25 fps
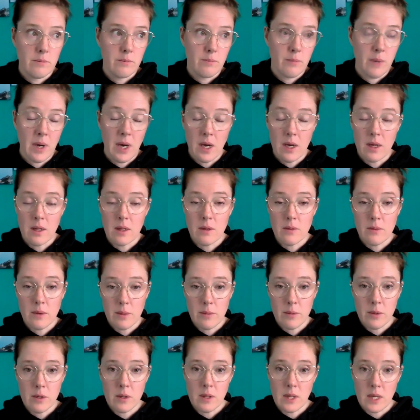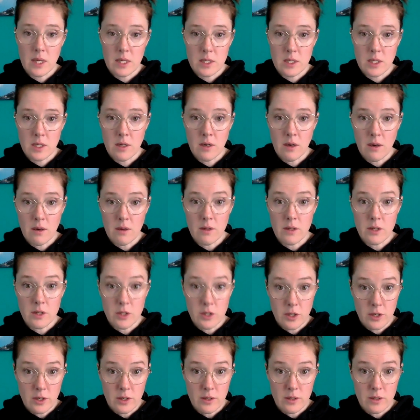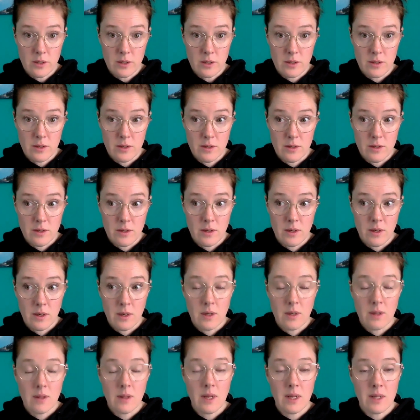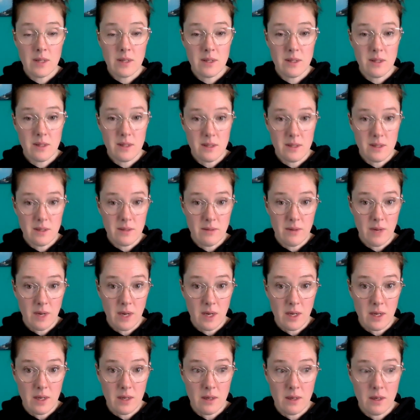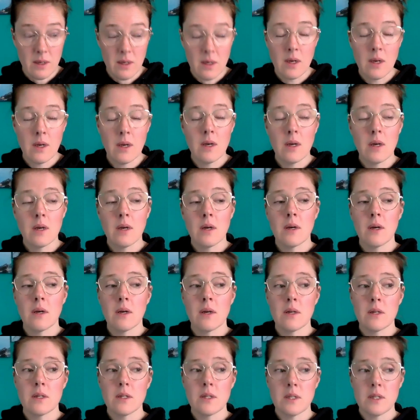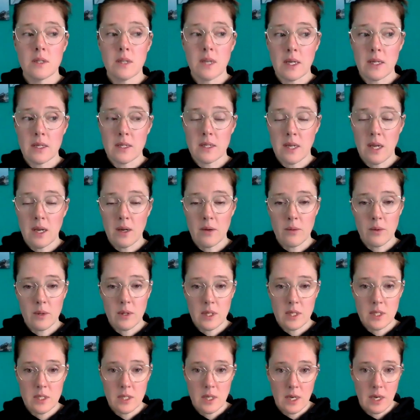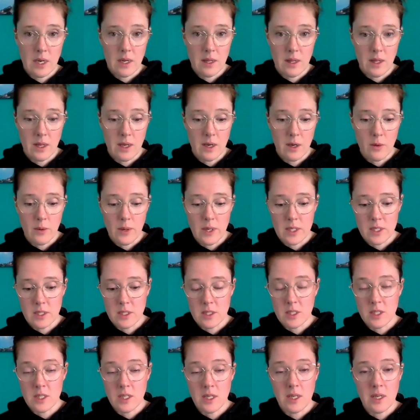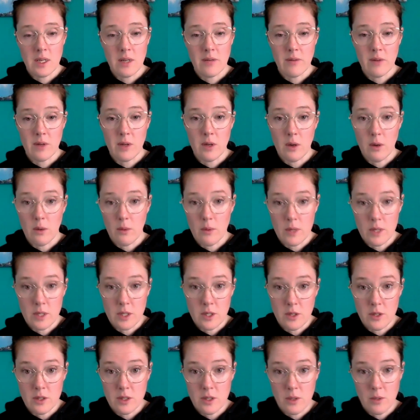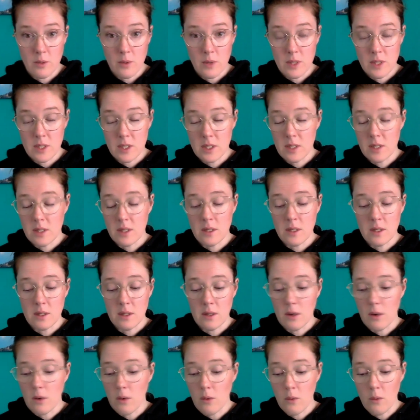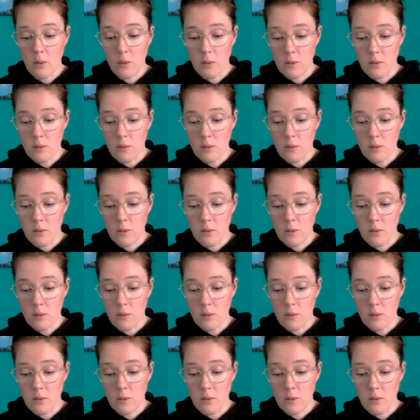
pile of rubble that she called the church. That's the divine. She's like, take religion out of the equation. She didn't even know what church it was. She didn't know,